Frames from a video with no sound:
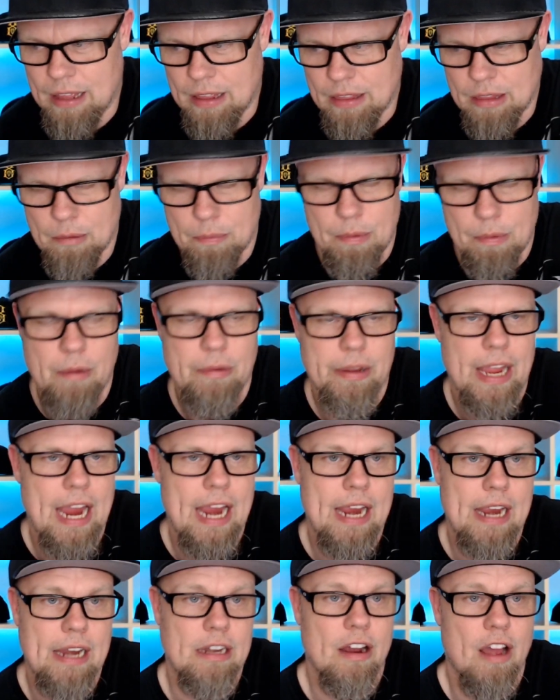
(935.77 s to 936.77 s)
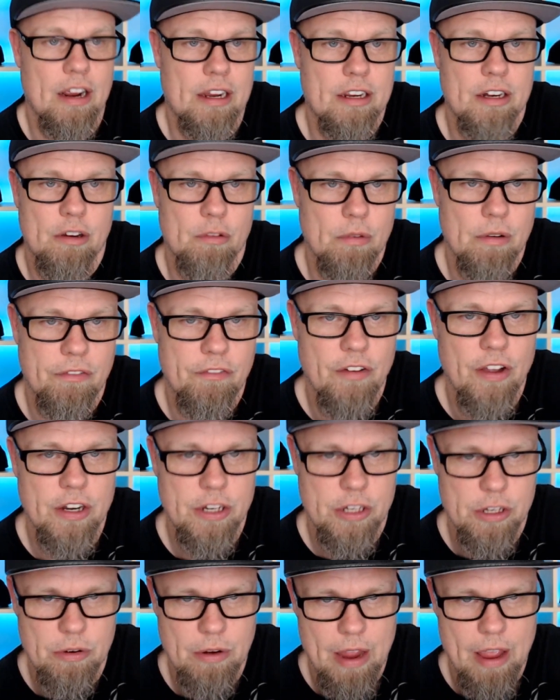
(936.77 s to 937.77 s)
They're probably not going to
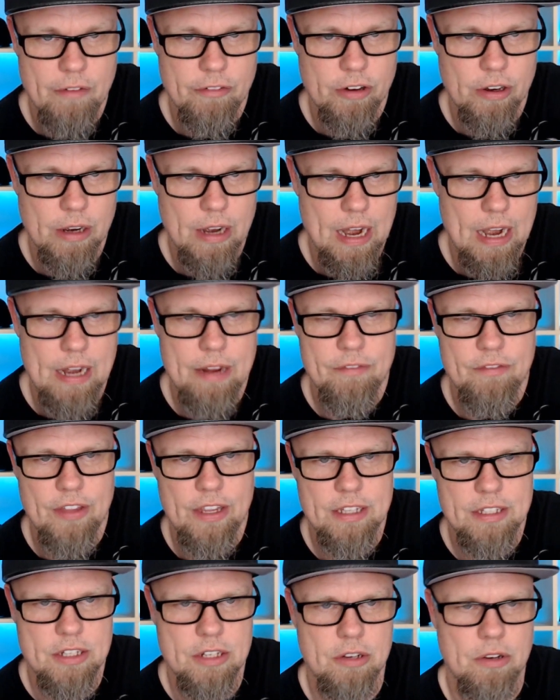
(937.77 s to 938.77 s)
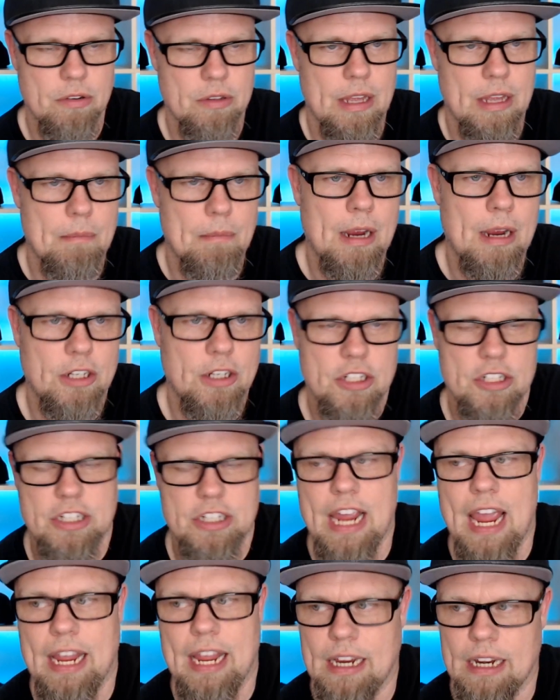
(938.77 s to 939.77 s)
refund you ever, and if they do, they might just
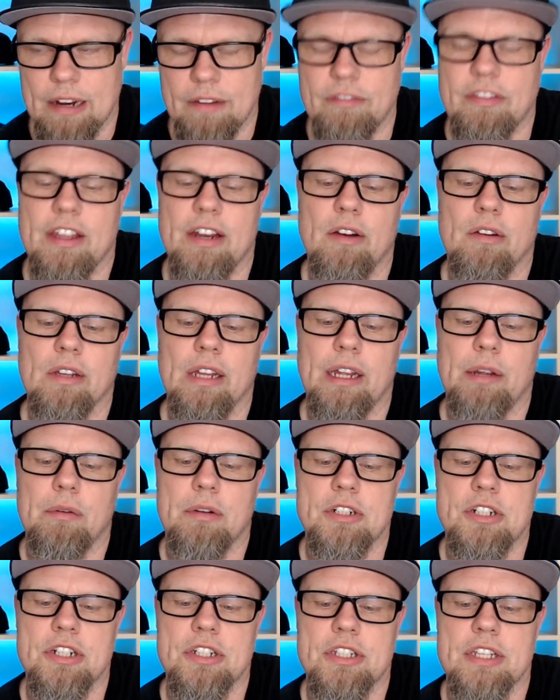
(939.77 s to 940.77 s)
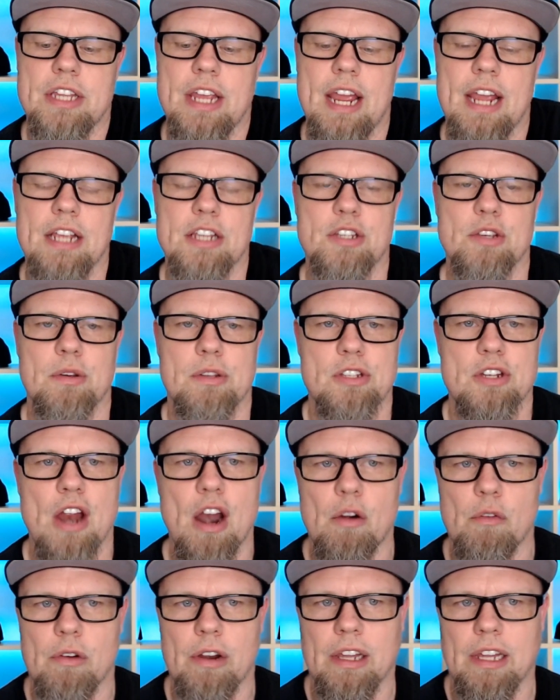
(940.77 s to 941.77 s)
yank it if they don't like what you say. So it's
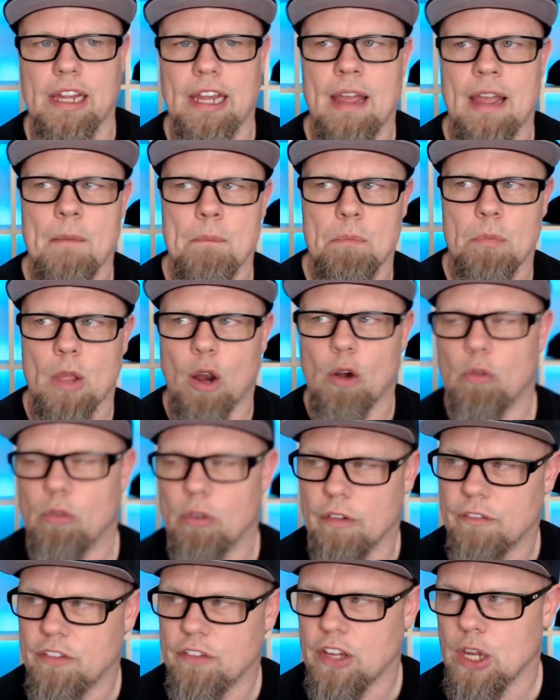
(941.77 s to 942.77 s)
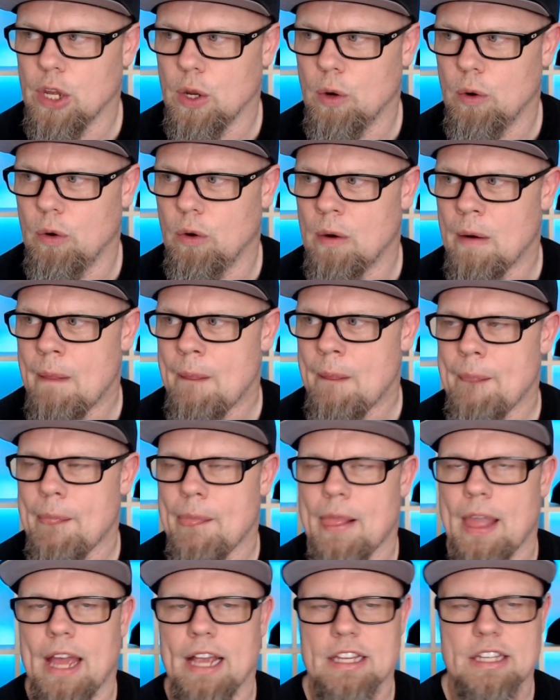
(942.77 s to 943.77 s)
not really a review,
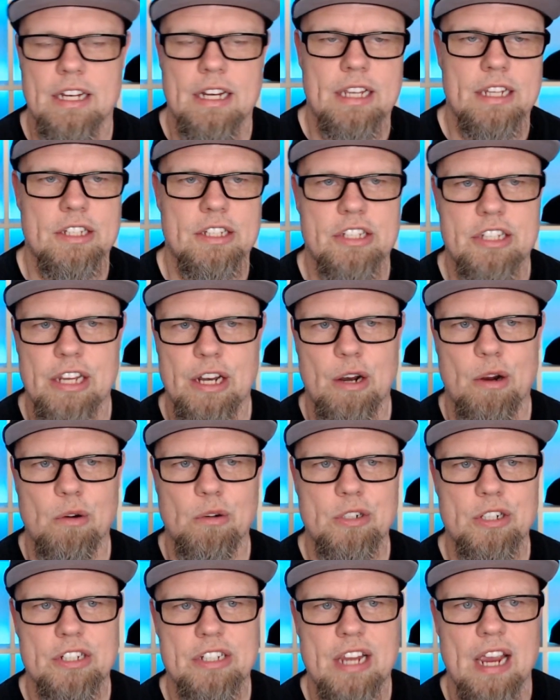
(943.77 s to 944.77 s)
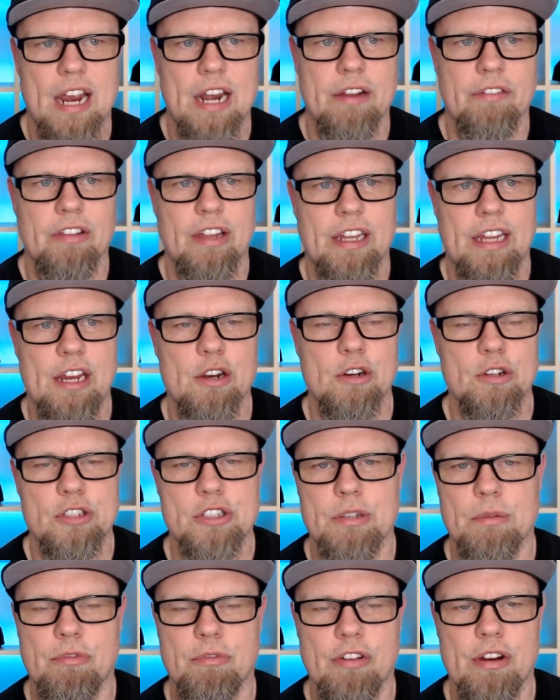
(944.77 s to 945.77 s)
as it is, just kind of like, here's
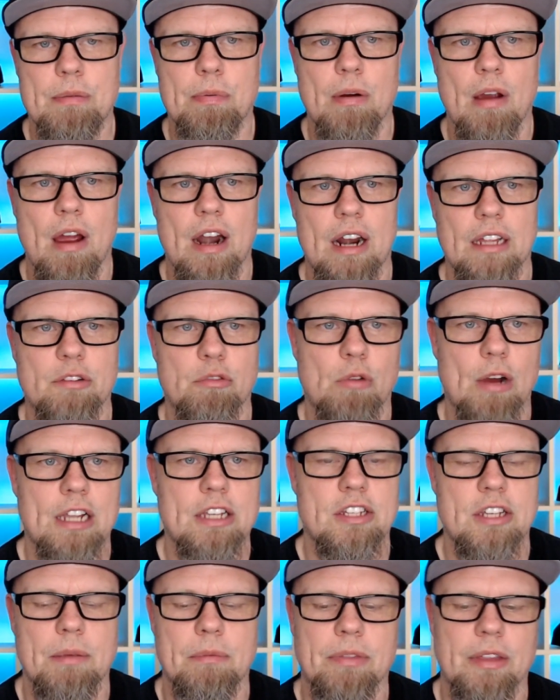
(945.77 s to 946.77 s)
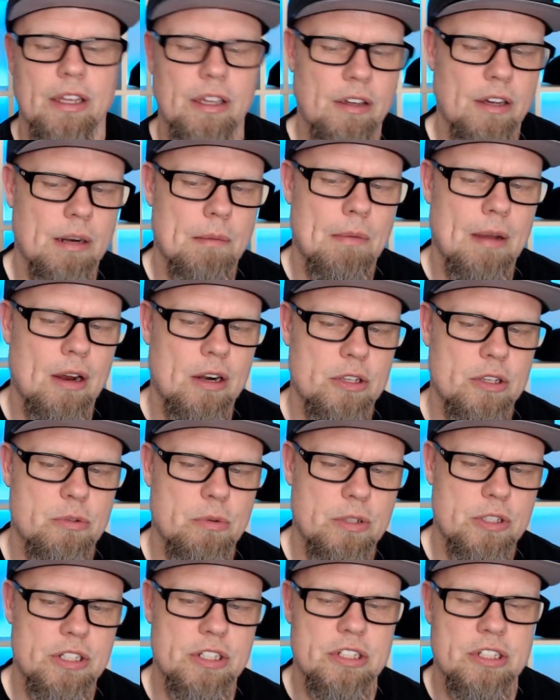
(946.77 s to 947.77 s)
some free product, write something good about us,
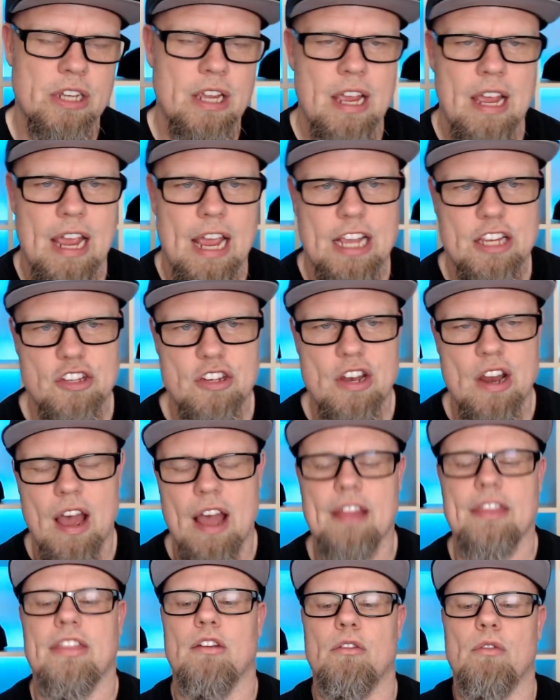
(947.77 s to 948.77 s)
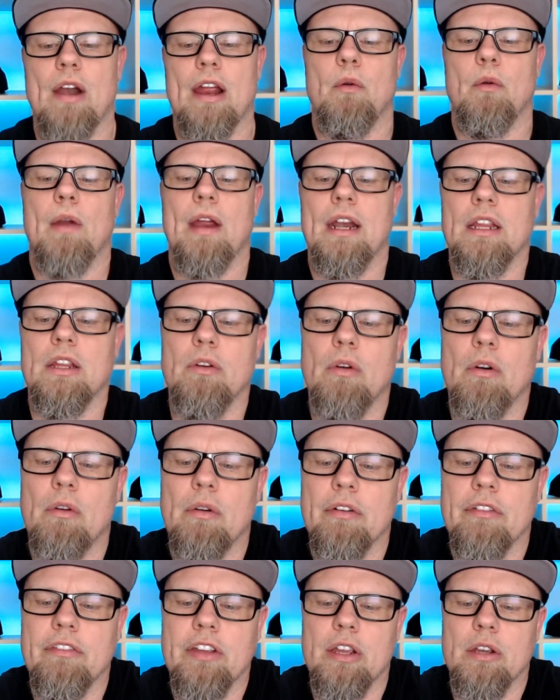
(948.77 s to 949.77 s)
which is not the right way to do a
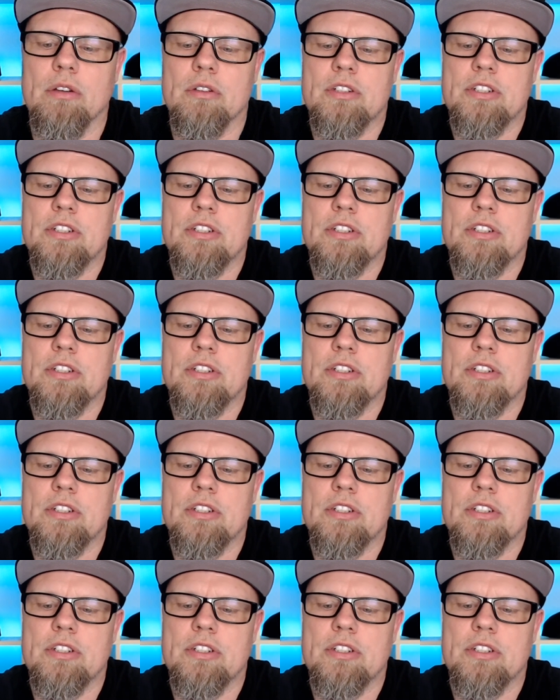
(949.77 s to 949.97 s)
review.